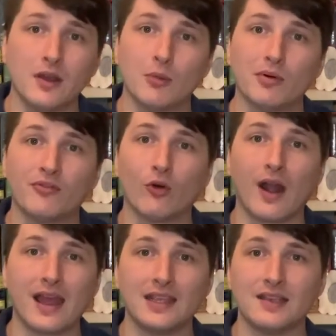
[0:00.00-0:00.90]
before
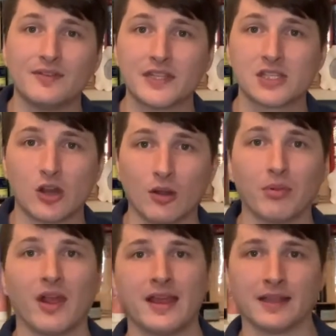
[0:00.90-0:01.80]
I even start
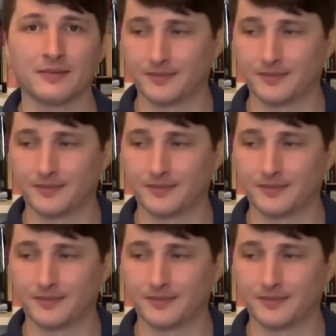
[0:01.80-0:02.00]
playing.